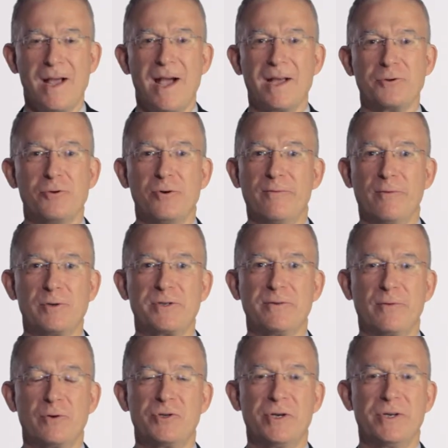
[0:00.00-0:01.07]
At the University of
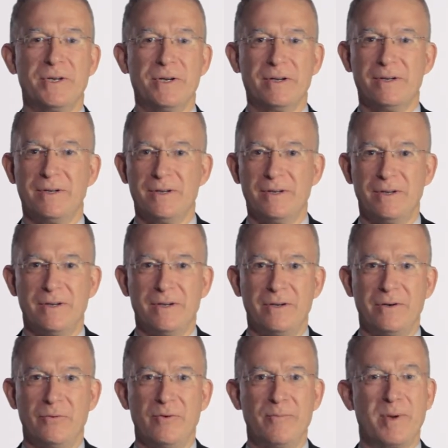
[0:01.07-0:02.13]
Virginia,
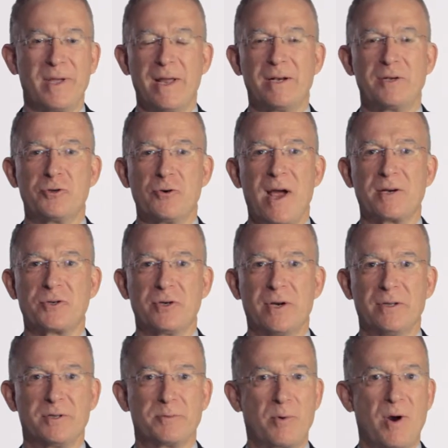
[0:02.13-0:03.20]
we've been getting traction
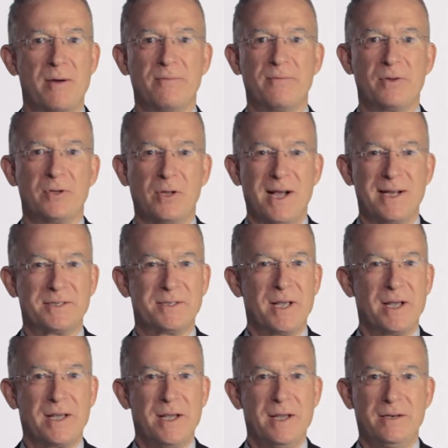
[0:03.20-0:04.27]
on this problem for the last
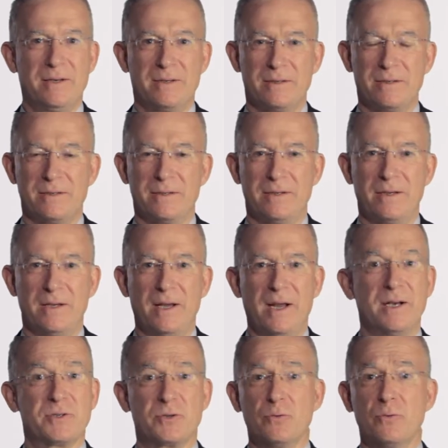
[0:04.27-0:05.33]
decade, and
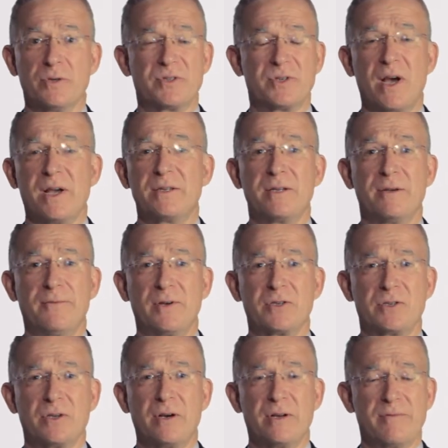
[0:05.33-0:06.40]
it's through the scientific
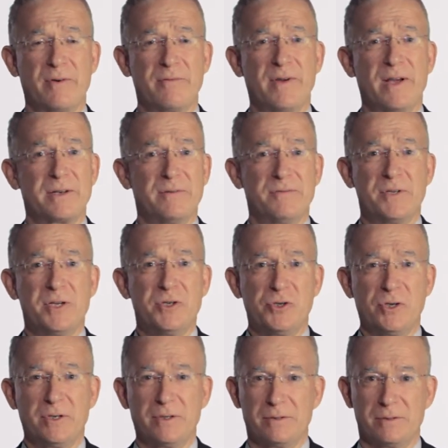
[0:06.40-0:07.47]
study of effective
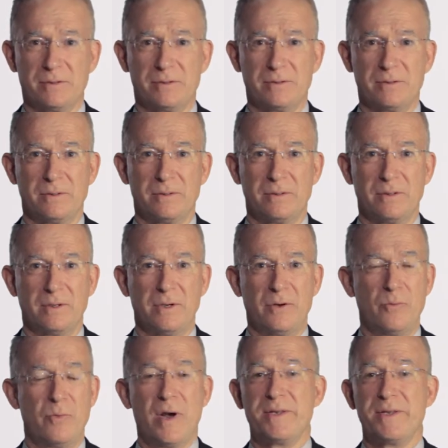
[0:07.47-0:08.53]
teaching.
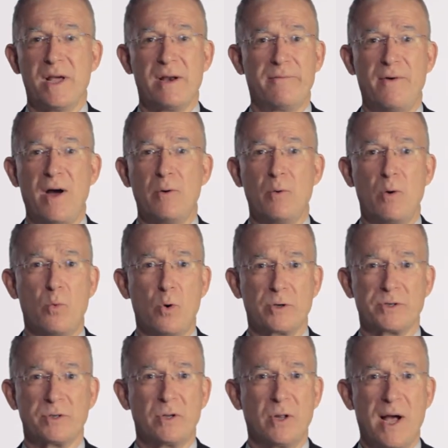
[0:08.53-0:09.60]
We identify what
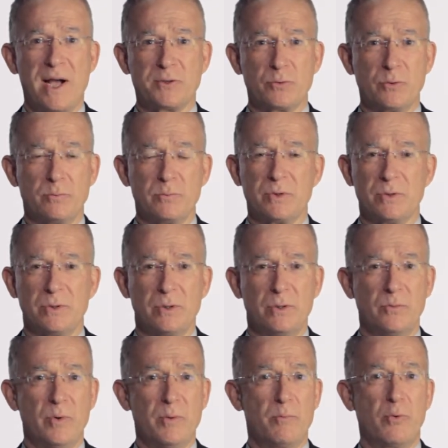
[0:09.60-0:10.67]
works in classrooms,
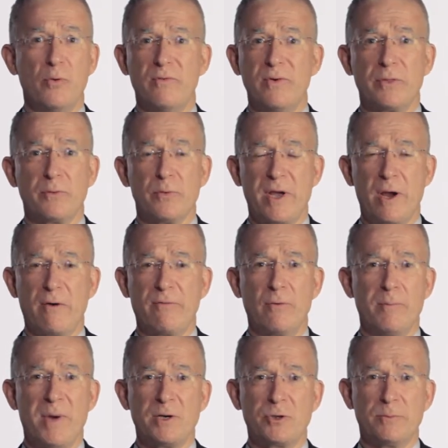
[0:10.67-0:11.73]
we prove it through careful
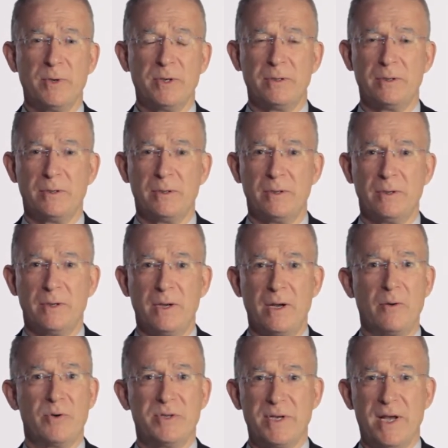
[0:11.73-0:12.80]
measurement,
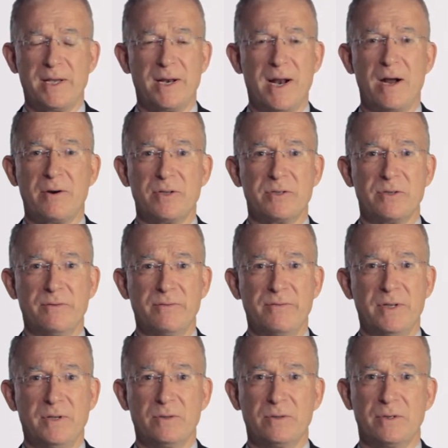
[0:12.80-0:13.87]
and we take it out into the
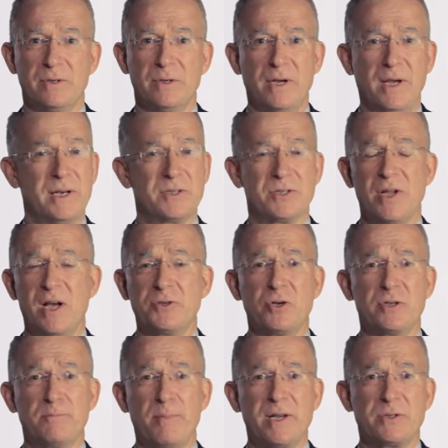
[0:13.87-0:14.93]
field. And it's not
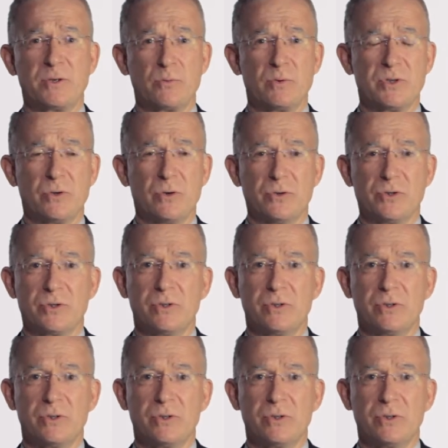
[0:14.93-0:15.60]
just basic research.